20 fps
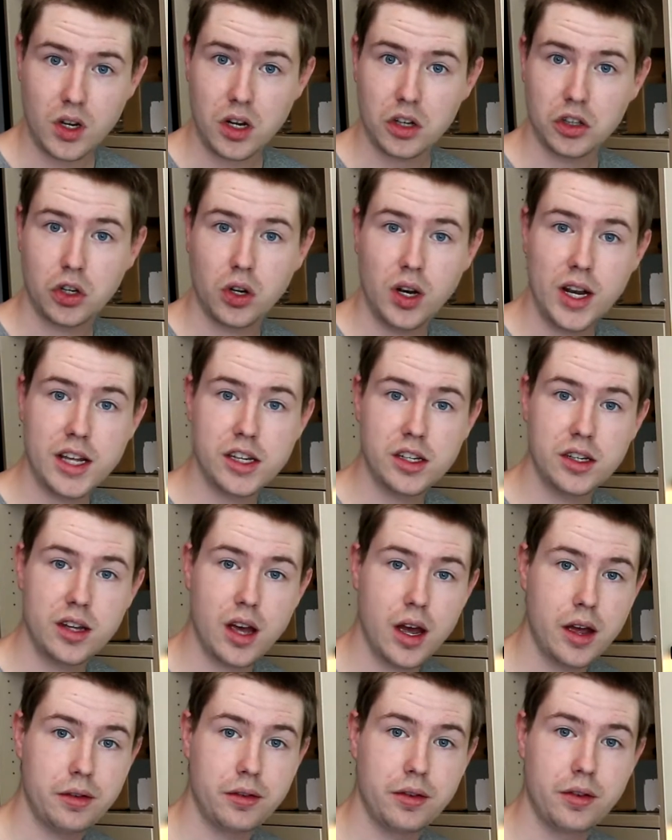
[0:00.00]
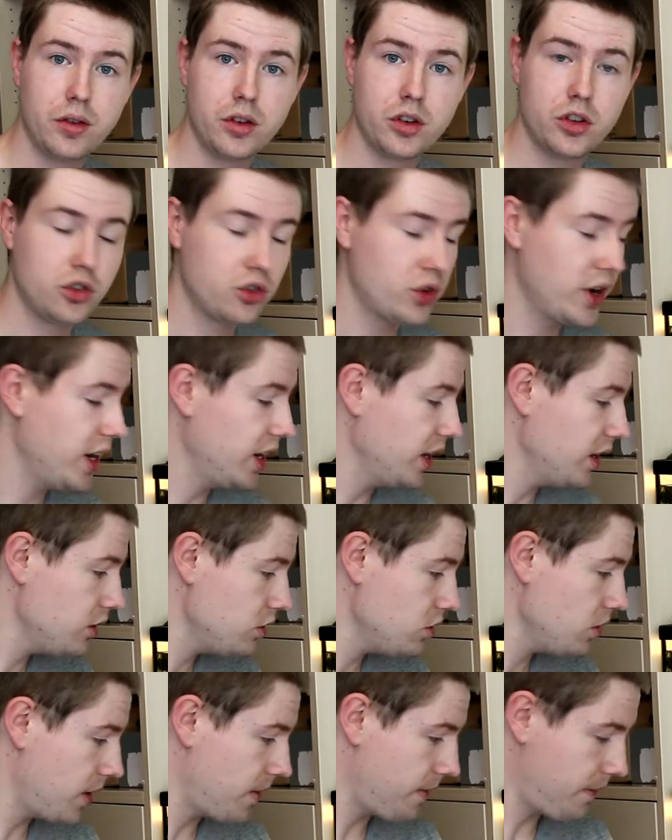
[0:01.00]
So let's dive straight
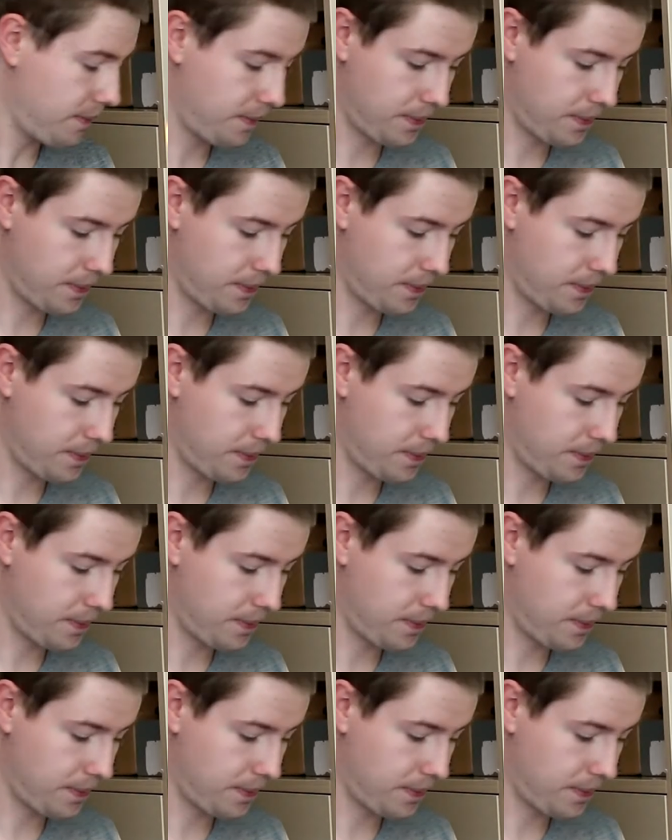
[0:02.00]
into it.